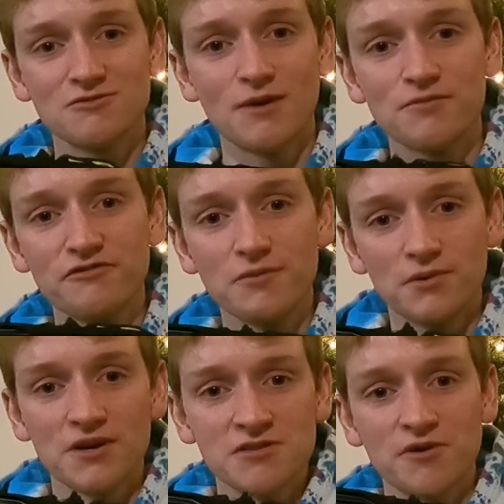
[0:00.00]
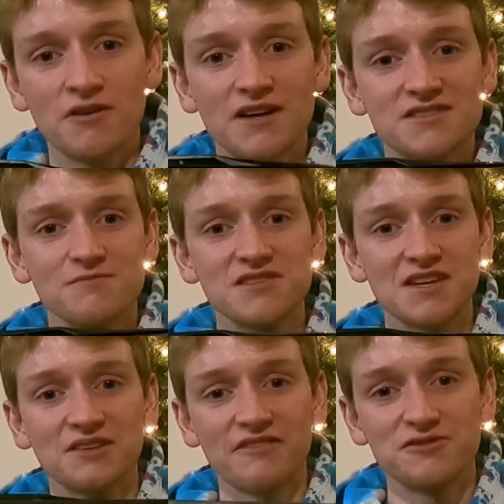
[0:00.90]
from my Movement Race Pro, I had some
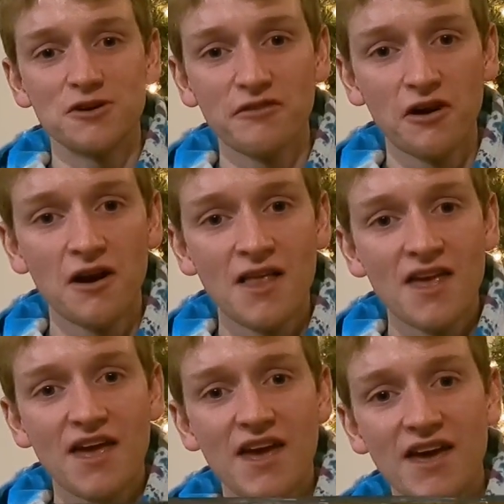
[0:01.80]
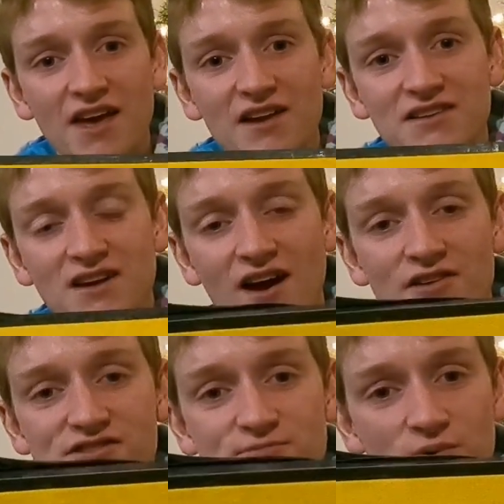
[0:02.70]
skin left over, and I
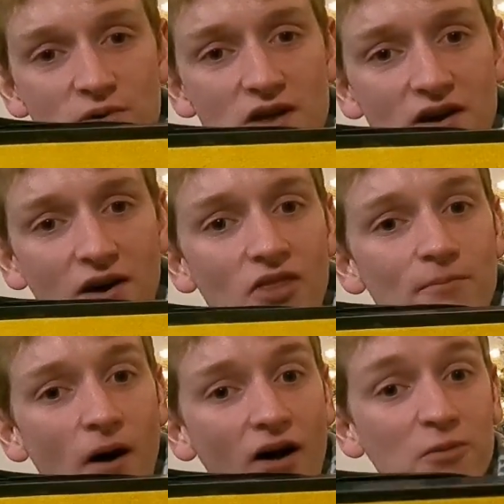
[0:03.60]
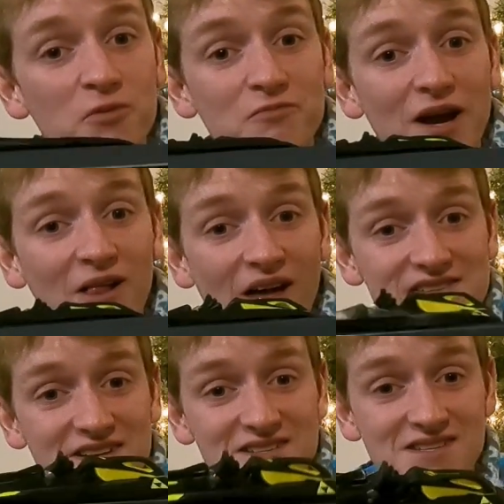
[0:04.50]
threw it on the bottom of my
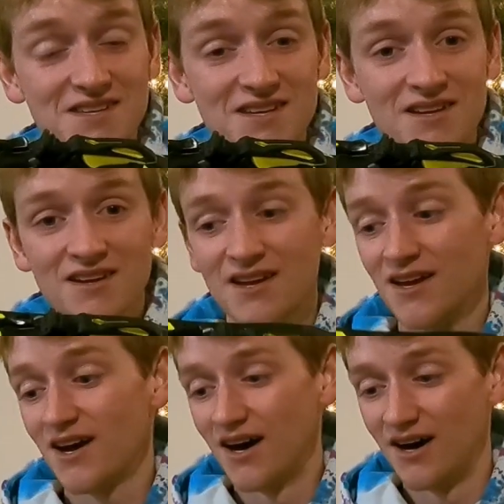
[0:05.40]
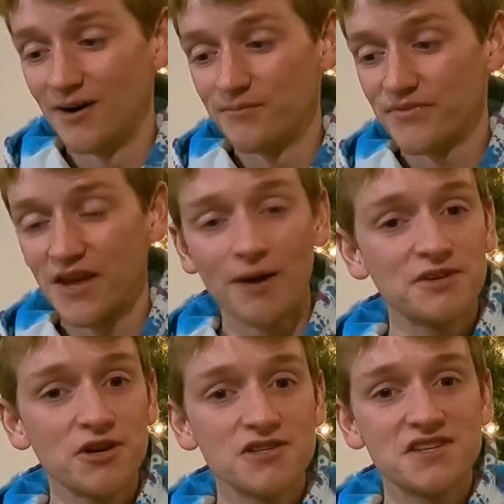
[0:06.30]
classic ski. I'm
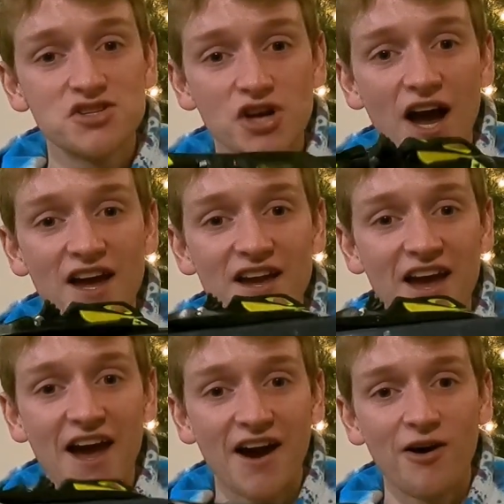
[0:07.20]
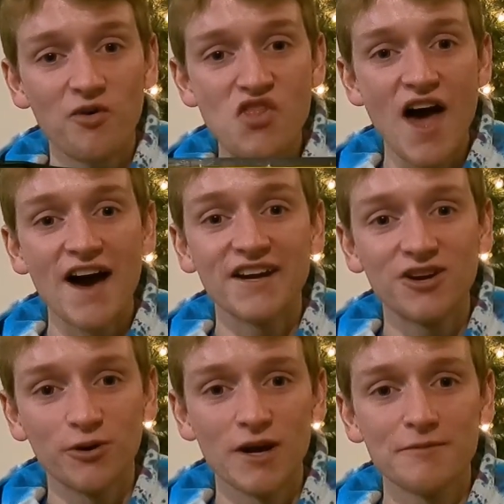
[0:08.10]
curious to try how that
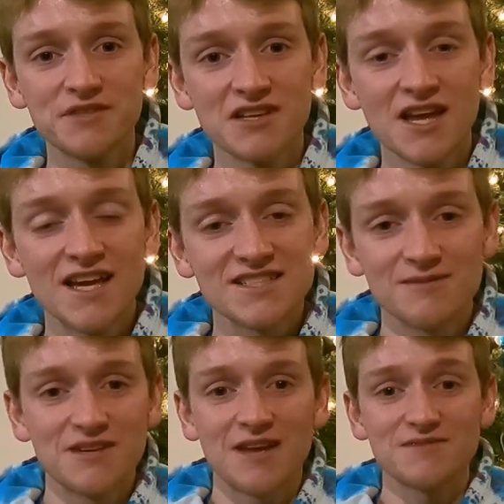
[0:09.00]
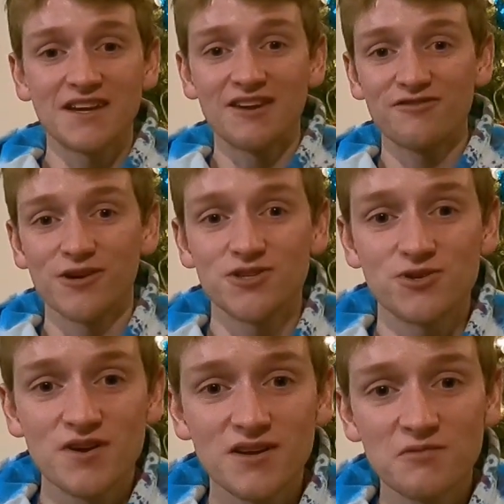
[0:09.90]
grips. Sometimes I get
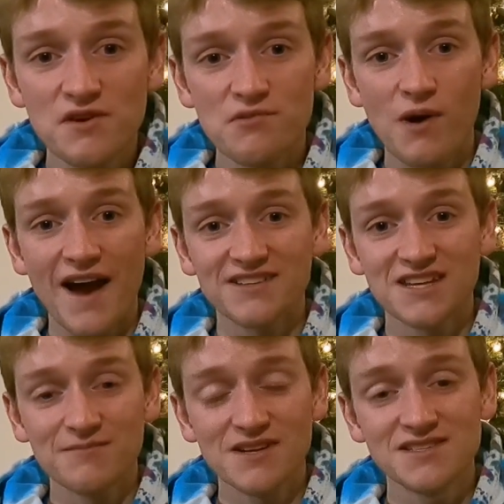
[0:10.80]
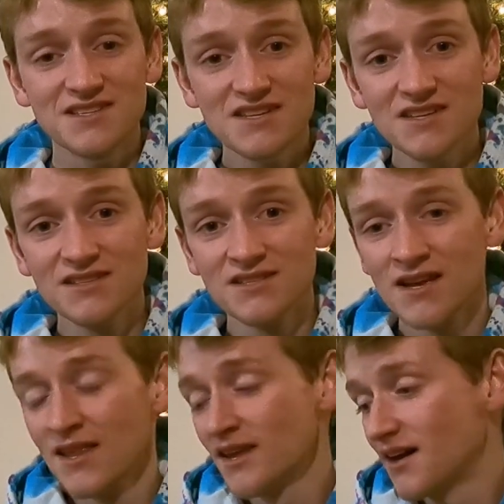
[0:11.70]
frustrated with waxing my skis.
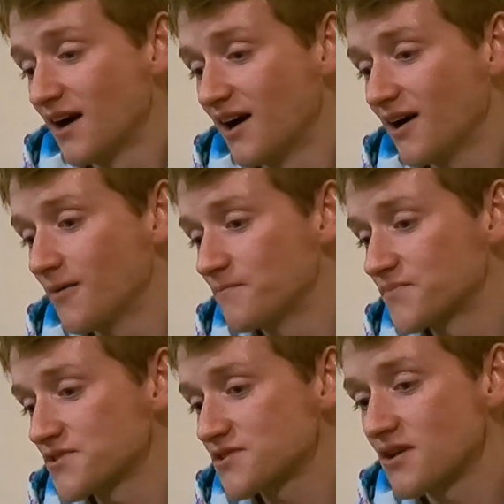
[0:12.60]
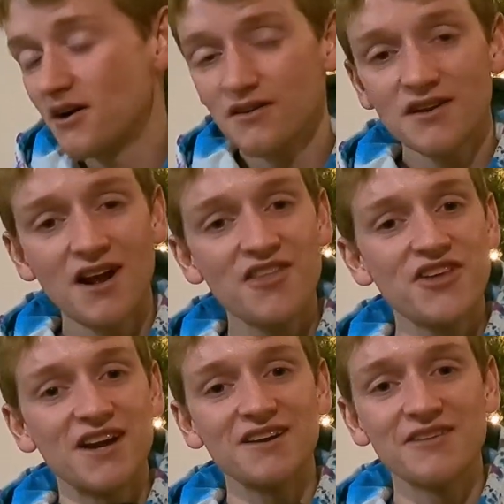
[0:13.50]
So, I
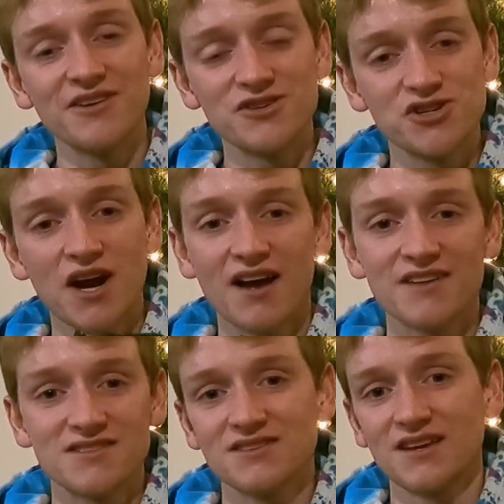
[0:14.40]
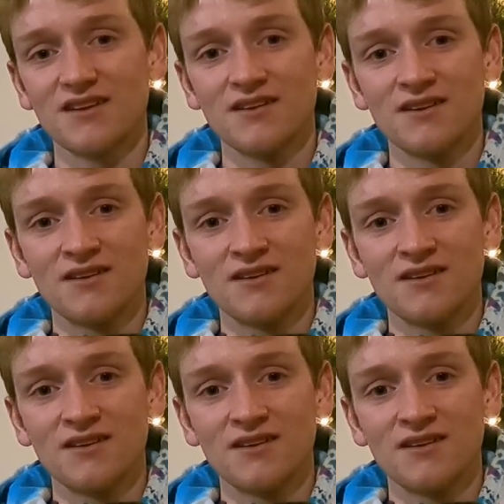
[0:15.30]
thought I'd give it a try. It's like,